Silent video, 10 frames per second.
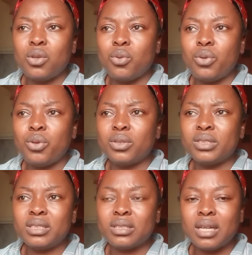you
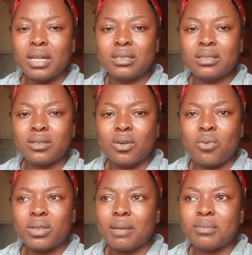understand
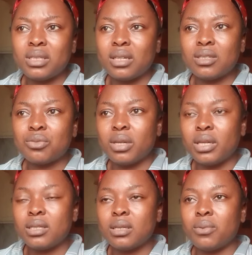all what I'm saying is
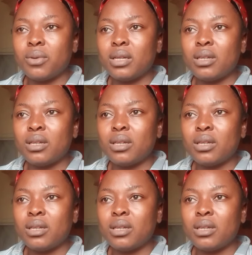relatable.